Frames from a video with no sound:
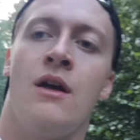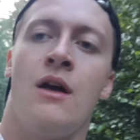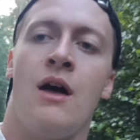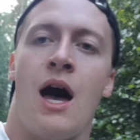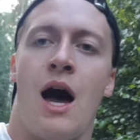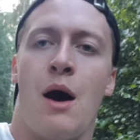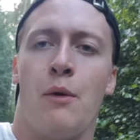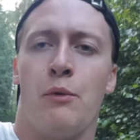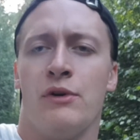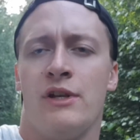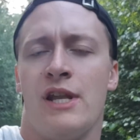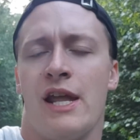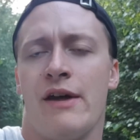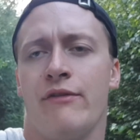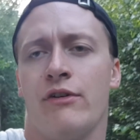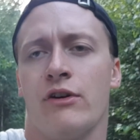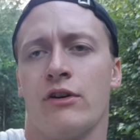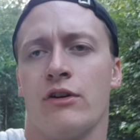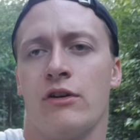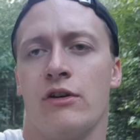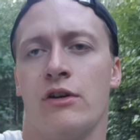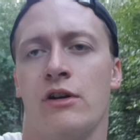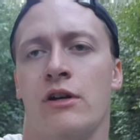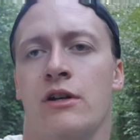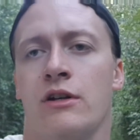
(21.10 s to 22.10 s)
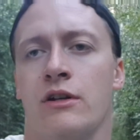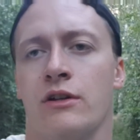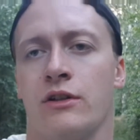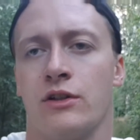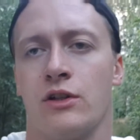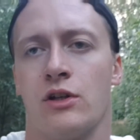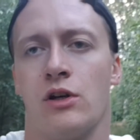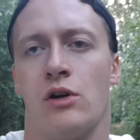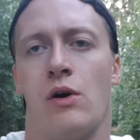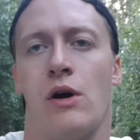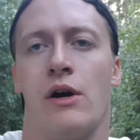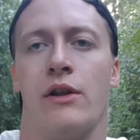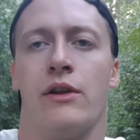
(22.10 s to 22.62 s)
I would never
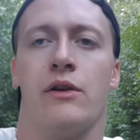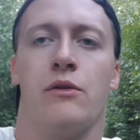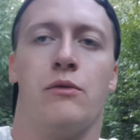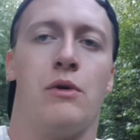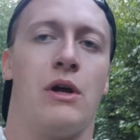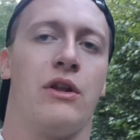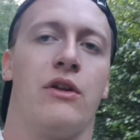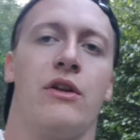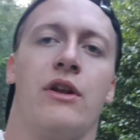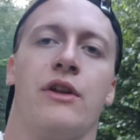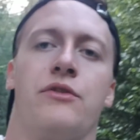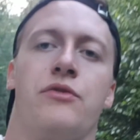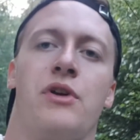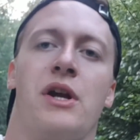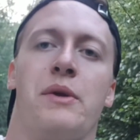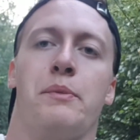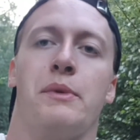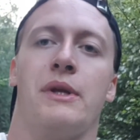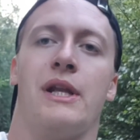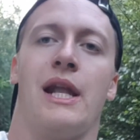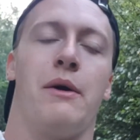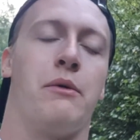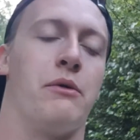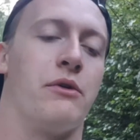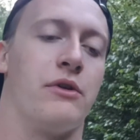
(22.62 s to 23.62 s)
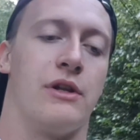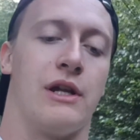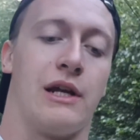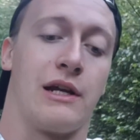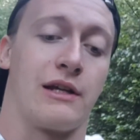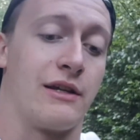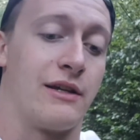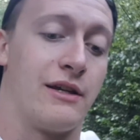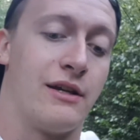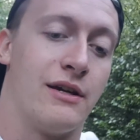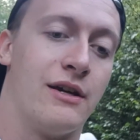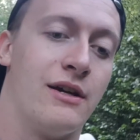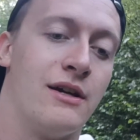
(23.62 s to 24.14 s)
go and run on a treadmill.
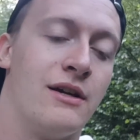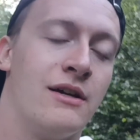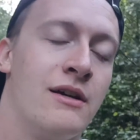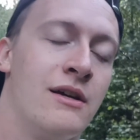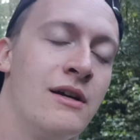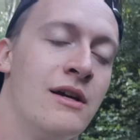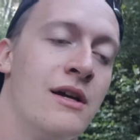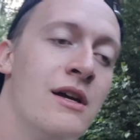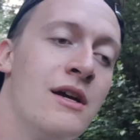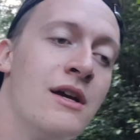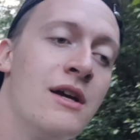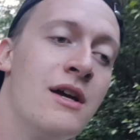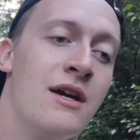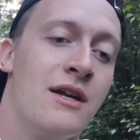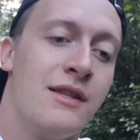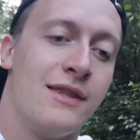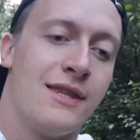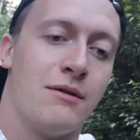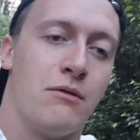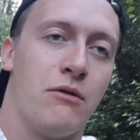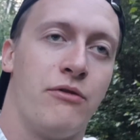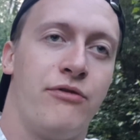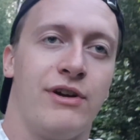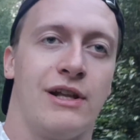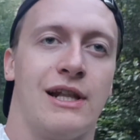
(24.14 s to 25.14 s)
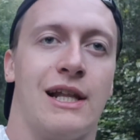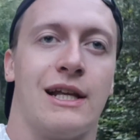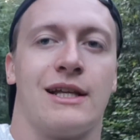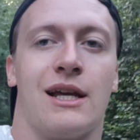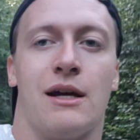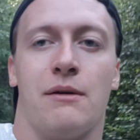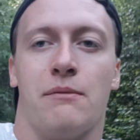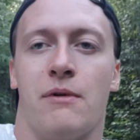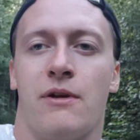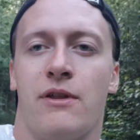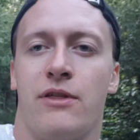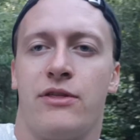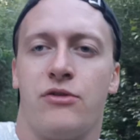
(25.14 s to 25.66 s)
That would feel like
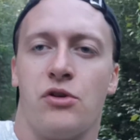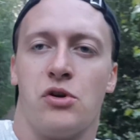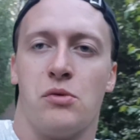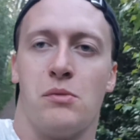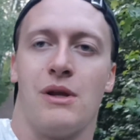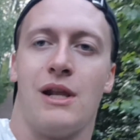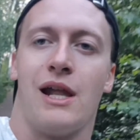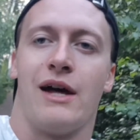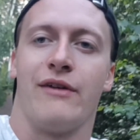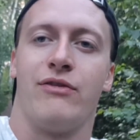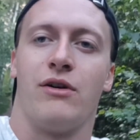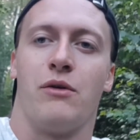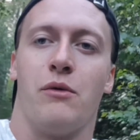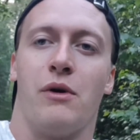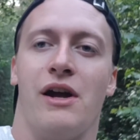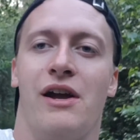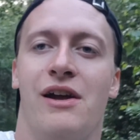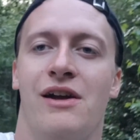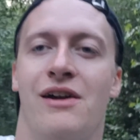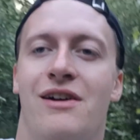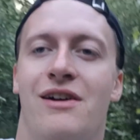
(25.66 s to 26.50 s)
I'm throwing my life away.